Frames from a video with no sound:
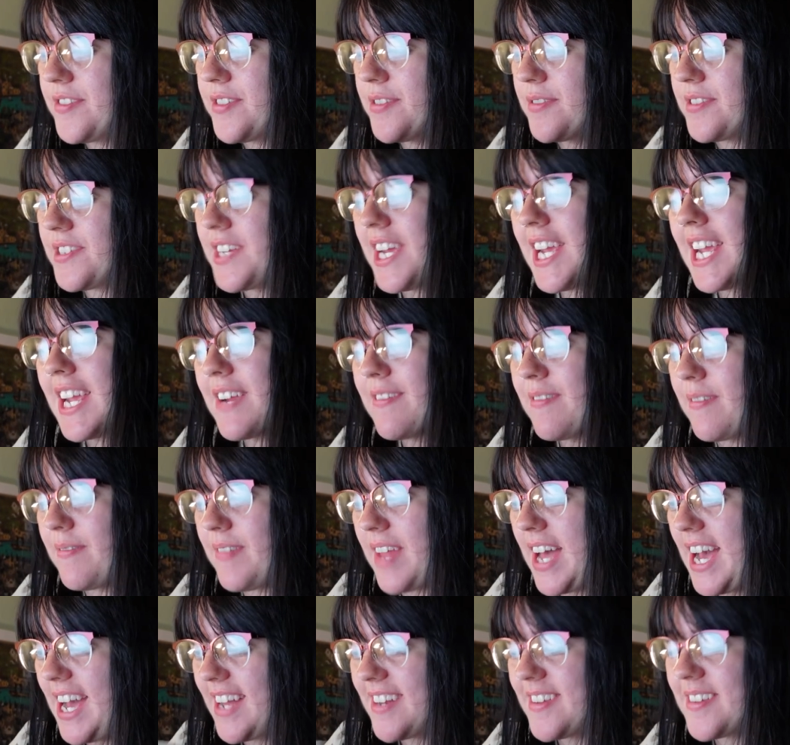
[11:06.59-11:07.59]
so take from
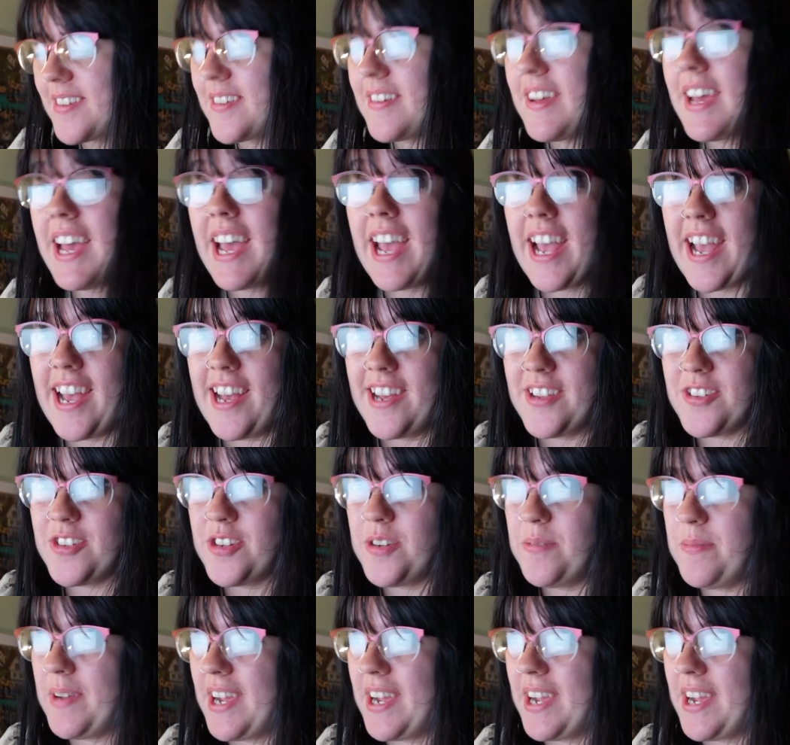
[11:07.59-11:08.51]
that as you